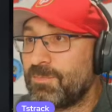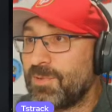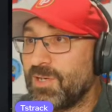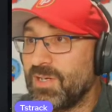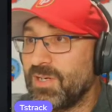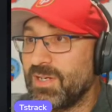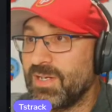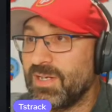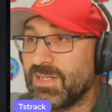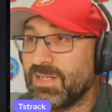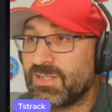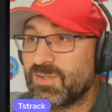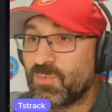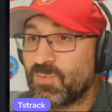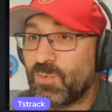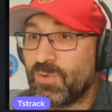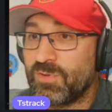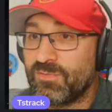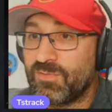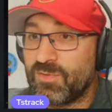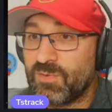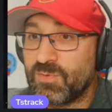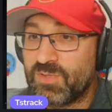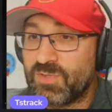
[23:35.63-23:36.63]
But it's
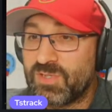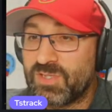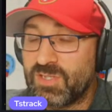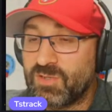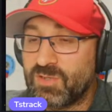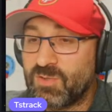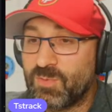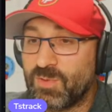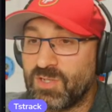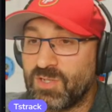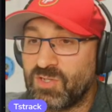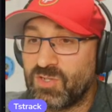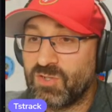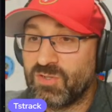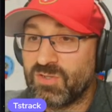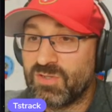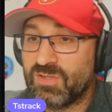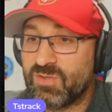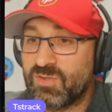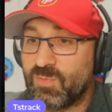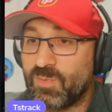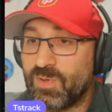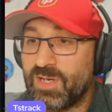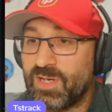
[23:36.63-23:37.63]
one of those
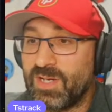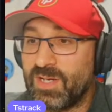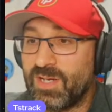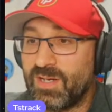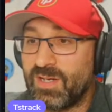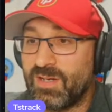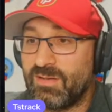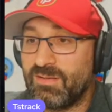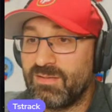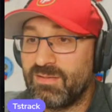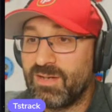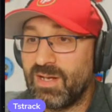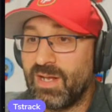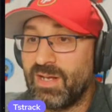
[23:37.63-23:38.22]
situations where